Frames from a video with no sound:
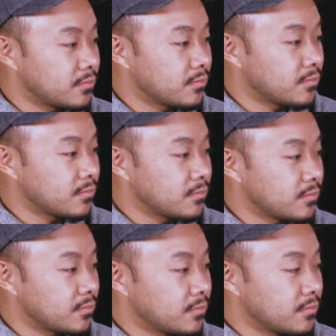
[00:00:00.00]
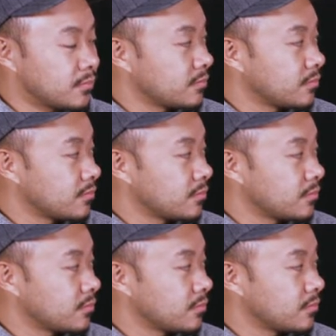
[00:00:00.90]

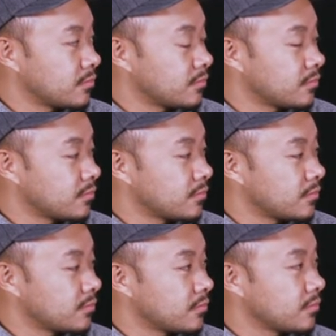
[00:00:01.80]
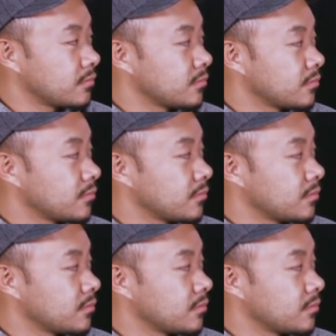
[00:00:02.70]
(not speaking)